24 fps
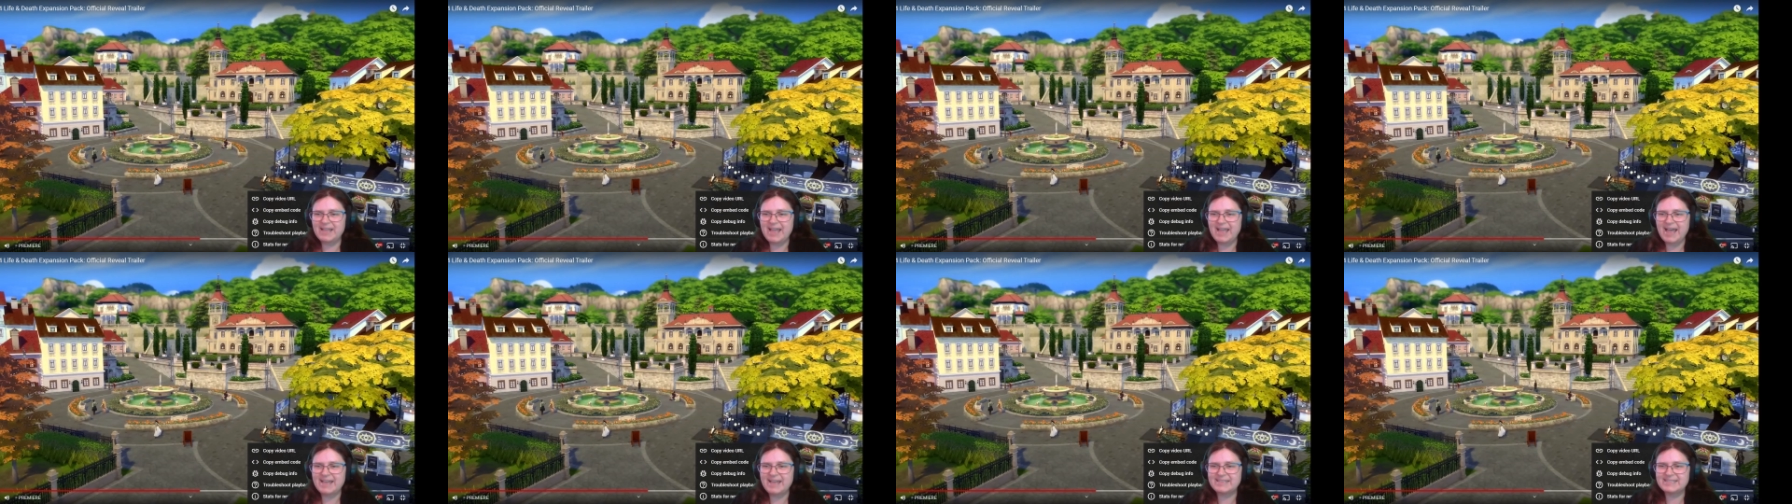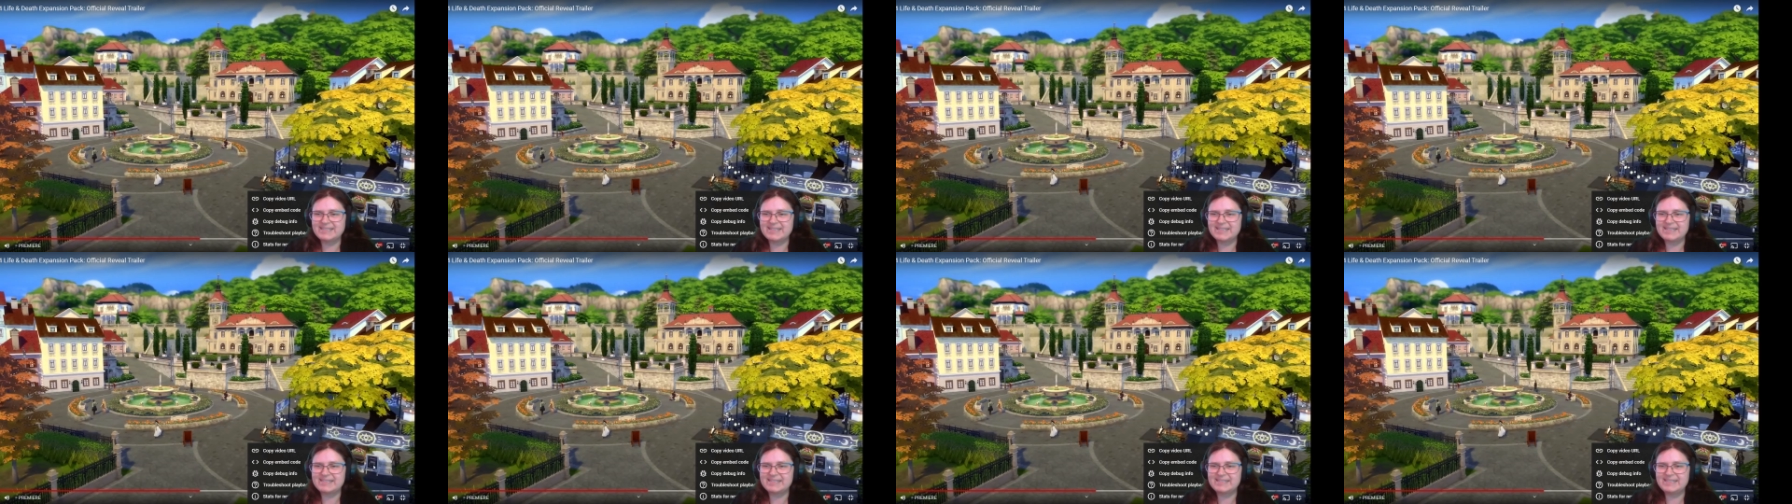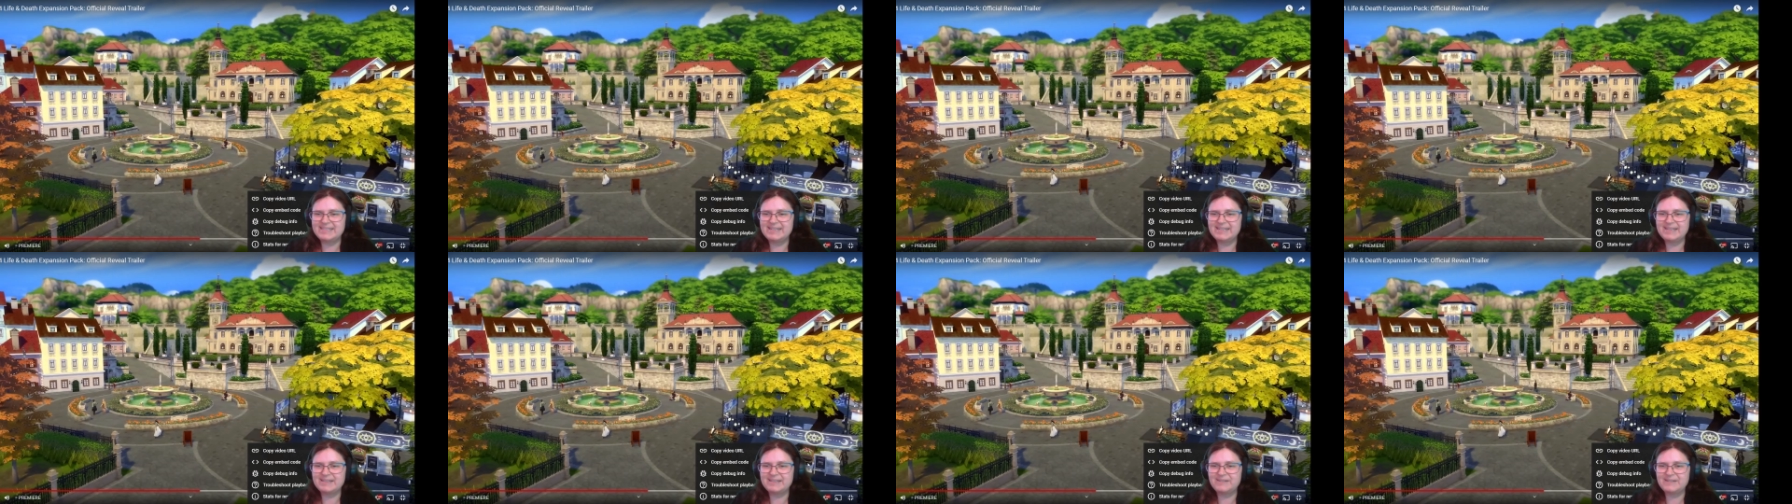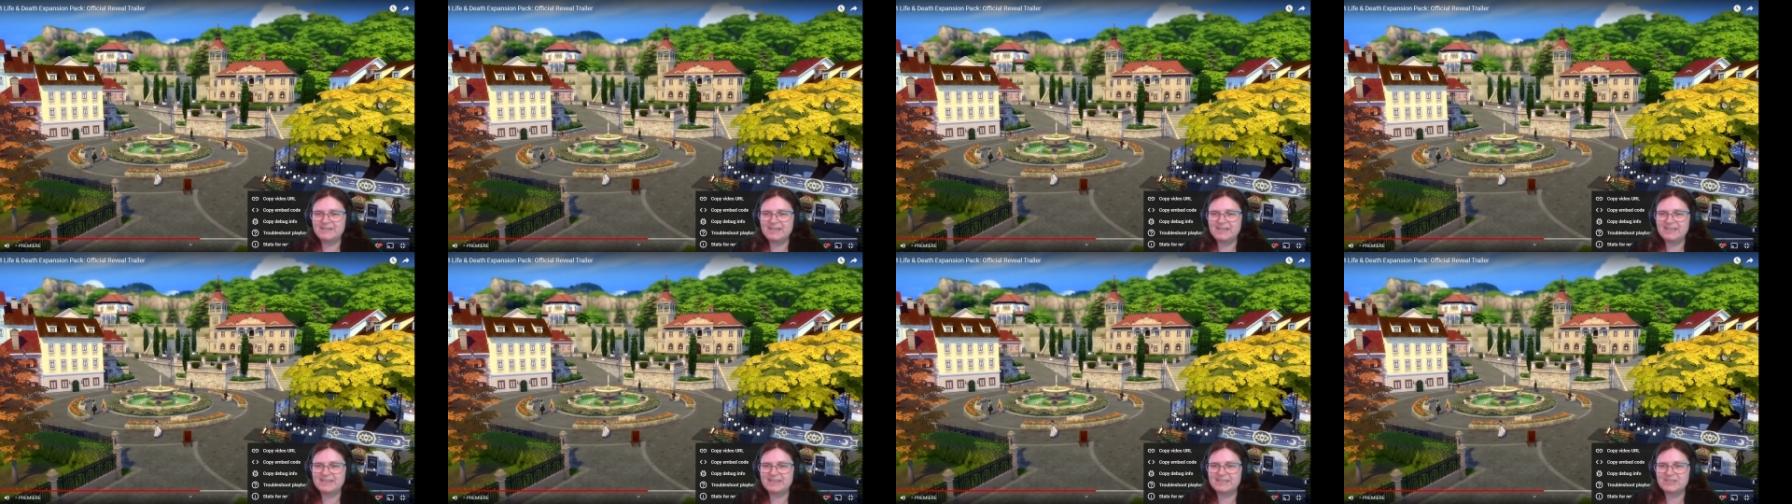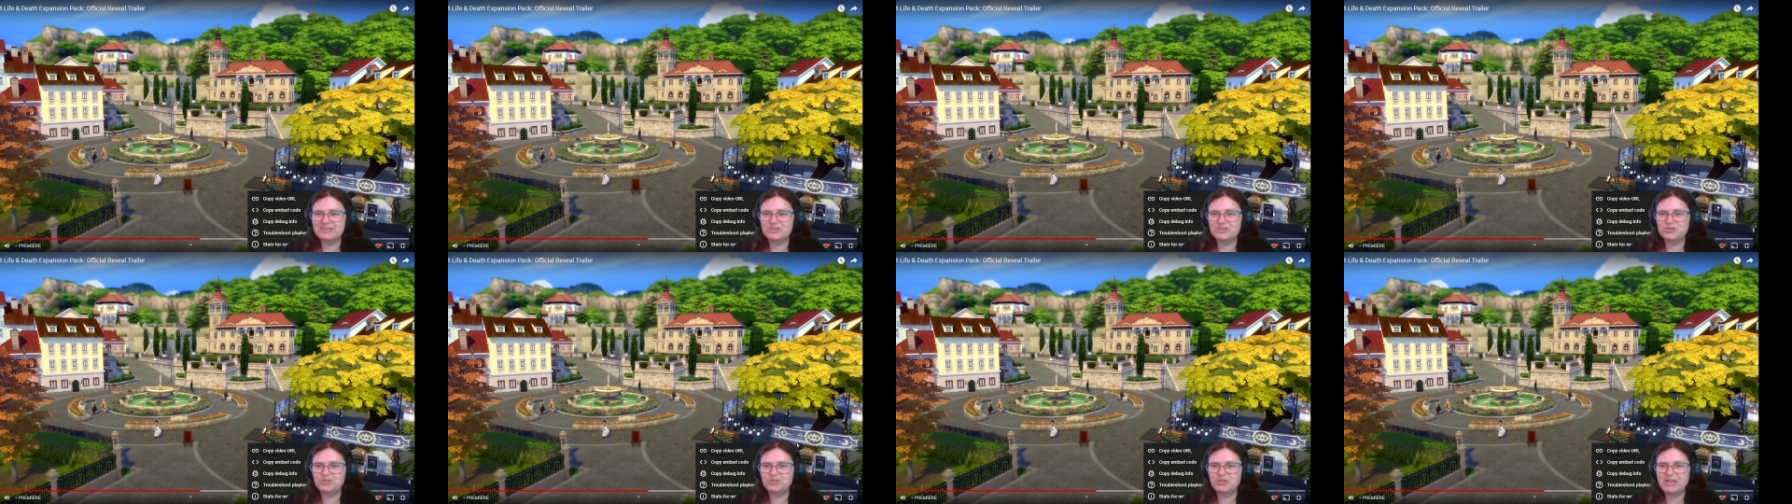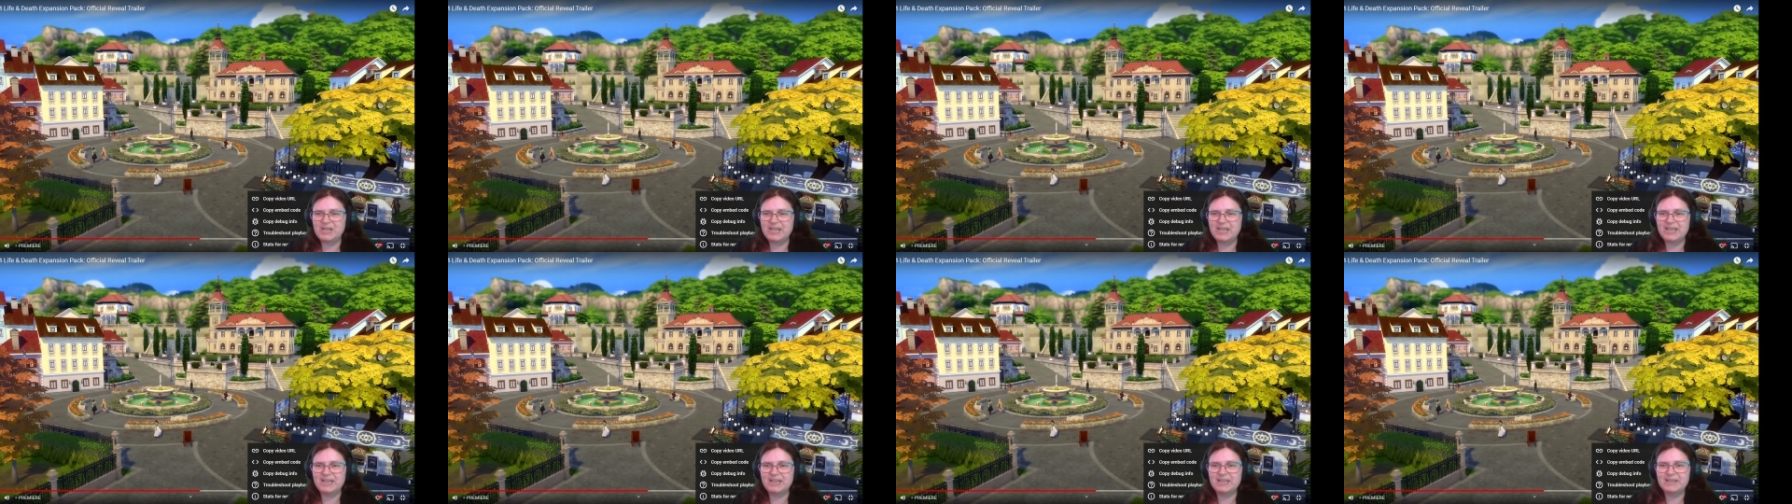caskets sitting underneath this
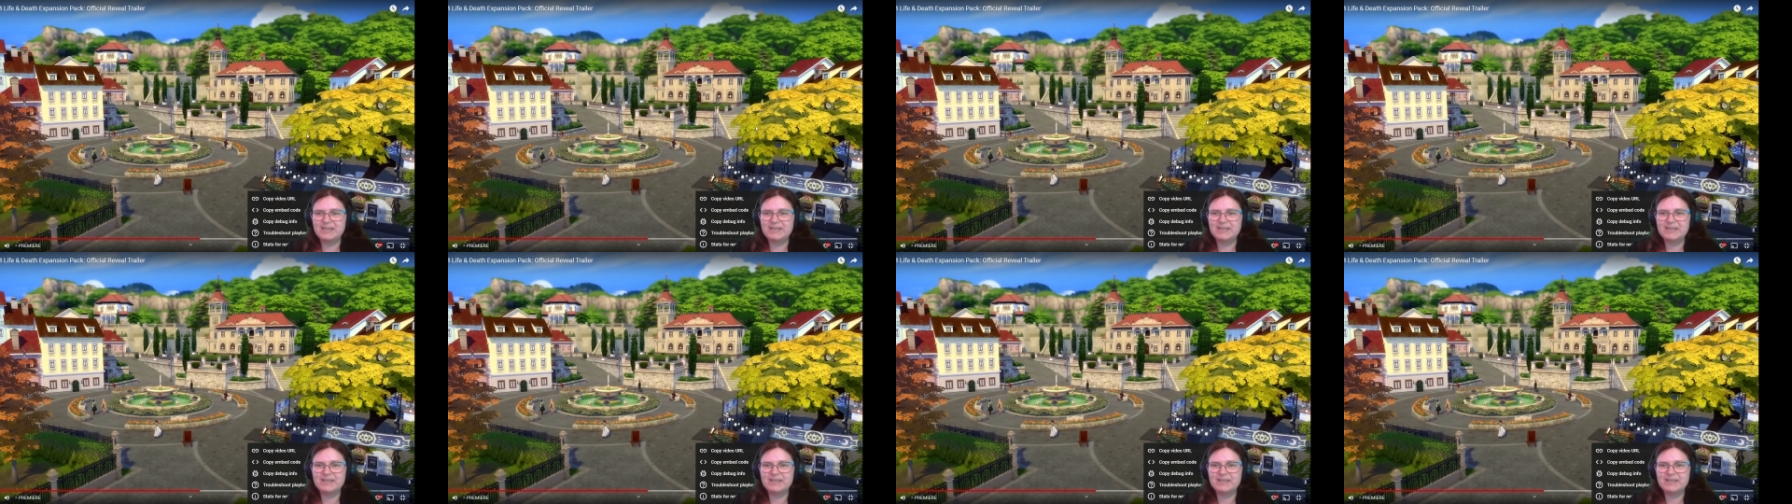tree.